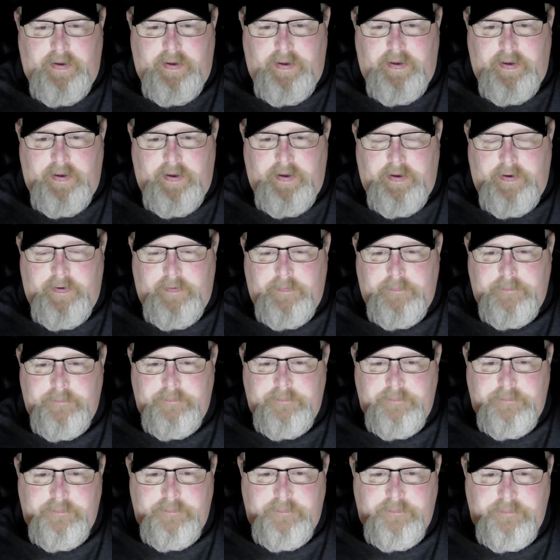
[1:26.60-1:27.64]
it
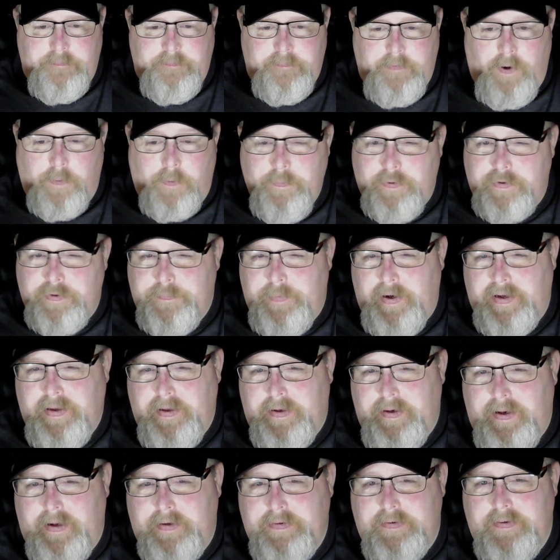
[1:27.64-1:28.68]
almost bringing
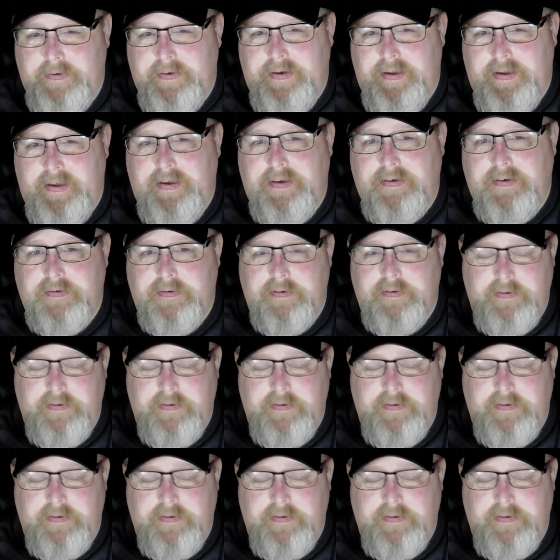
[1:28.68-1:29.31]
down to the knees.